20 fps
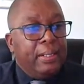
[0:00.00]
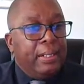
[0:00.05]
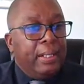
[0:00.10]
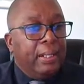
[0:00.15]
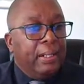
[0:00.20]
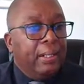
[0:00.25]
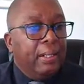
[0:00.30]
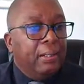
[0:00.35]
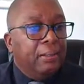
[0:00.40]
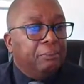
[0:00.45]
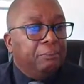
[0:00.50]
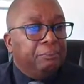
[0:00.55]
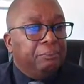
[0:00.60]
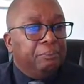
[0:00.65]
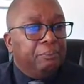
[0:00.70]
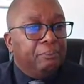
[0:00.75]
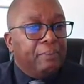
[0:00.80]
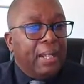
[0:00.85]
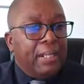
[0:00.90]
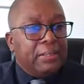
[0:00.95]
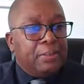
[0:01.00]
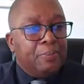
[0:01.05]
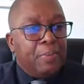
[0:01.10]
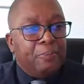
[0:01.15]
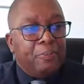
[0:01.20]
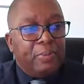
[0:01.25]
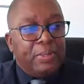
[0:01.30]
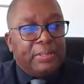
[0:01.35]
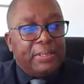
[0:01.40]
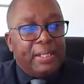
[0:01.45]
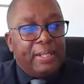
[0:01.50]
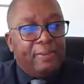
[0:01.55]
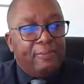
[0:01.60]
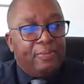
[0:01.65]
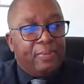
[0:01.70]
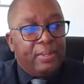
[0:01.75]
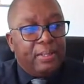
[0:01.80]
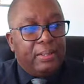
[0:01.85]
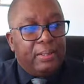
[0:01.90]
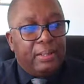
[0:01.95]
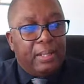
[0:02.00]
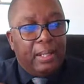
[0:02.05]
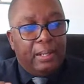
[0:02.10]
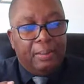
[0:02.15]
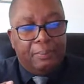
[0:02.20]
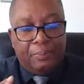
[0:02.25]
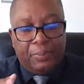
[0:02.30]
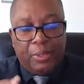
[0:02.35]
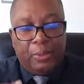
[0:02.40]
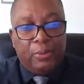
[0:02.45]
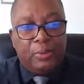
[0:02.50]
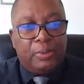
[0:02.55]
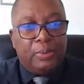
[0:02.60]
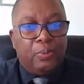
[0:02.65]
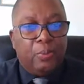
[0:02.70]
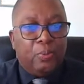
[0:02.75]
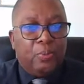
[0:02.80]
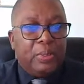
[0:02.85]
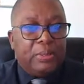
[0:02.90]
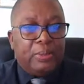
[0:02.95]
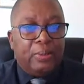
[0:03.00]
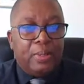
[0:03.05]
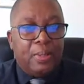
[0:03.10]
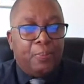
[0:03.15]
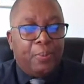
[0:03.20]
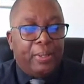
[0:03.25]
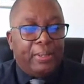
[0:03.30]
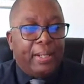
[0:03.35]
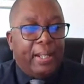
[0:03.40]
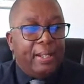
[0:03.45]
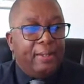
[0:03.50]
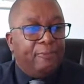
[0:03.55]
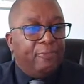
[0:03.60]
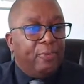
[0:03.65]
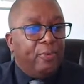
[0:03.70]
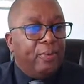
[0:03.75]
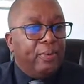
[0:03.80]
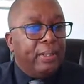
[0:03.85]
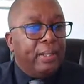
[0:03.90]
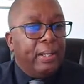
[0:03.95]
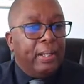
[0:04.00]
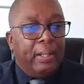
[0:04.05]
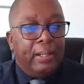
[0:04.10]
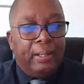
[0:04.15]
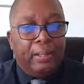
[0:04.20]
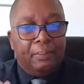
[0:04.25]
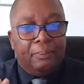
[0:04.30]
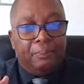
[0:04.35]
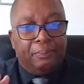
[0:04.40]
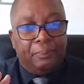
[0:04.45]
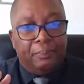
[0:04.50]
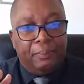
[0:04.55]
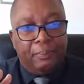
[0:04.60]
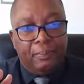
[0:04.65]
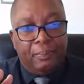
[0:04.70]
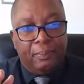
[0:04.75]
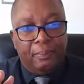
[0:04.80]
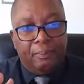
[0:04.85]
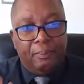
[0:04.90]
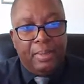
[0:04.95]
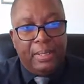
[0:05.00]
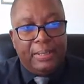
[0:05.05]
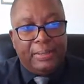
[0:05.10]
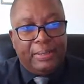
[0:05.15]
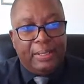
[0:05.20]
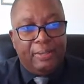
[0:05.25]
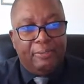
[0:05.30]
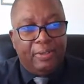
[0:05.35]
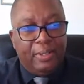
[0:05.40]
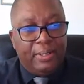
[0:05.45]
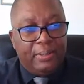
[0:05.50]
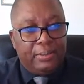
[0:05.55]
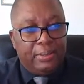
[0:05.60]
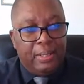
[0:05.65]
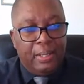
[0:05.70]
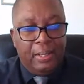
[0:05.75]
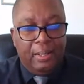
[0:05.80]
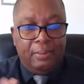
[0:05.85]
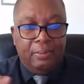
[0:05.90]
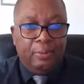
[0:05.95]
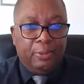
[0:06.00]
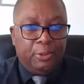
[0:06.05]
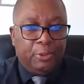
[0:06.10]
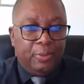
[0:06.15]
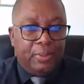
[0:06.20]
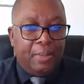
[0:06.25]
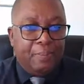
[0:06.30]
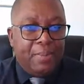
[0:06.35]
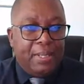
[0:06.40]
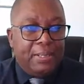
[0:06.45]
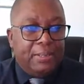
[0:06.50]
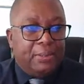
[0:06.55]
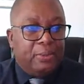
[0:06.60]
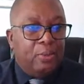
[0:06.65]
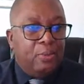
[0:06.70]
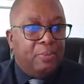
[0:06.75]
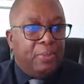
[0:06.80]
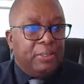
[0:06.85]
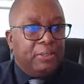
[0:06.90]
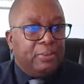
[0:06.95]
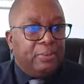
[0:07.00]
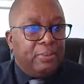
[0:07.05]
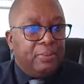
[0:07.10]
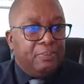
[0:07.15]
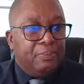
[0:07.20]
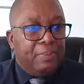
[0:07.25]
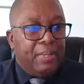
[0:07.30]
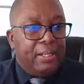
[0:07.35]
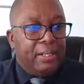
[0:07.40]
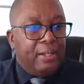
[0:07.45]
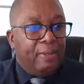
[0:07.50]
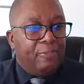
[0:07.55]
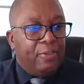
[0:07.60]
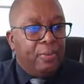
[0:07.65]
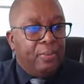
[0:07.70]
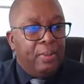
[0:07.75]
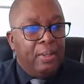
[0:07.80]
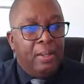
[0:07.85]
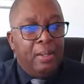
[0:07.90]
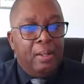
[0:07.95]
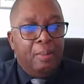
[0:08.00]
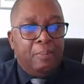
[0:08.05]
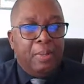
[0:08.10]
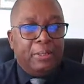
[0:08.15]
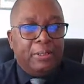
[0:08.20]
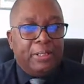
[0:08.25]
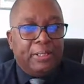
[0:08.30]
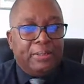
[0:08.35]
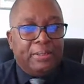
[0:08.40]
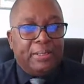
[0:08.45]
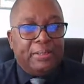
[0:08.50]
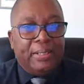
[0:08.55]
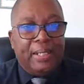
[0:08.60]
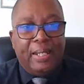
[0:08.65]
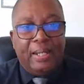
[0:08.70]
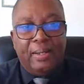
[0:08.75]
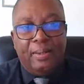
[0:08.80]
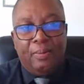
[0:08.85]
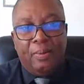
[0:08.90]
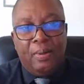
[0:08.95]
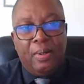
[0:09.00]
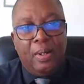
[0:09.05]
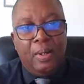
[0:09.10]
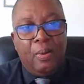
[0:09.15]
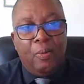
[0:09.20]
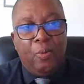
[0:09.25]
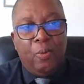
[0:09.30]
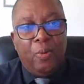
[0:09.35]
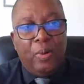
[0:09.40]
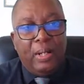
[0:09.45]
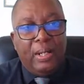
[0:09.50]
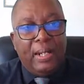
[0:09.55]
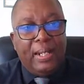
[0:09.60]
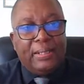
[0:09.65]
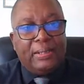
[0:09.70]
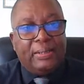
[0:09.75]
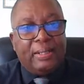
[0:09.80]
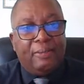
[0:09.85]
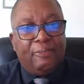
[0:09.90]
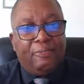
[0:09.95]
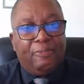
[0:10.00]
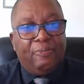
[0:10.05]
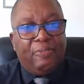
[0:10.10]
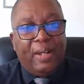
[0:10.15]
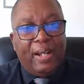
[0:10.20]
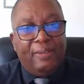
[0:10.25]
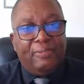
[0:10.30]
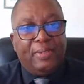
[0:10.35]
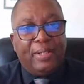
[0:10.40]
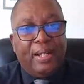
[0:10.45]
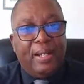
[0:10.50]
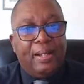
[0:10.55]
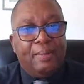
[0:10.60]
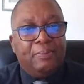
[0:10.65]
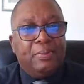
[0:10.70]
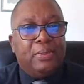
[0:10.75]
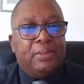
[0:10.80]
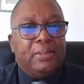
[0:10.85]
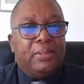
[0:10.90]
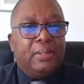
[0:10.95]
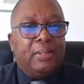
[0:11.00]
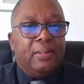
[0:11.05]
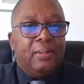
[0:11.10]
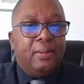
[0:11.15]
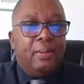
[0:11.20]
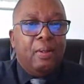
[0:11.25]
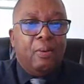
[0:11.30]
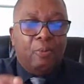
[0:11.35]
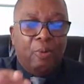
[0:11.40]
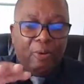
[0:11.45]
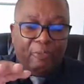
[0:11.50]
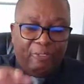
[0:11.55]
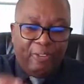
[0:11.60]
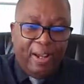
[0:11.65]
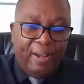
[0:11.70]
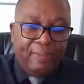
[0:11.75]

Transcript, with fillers: the um, maximum received um, dose was only 0.84 um, millisieverts. Not sure that means too much to many of you, but just to say we were less than five times were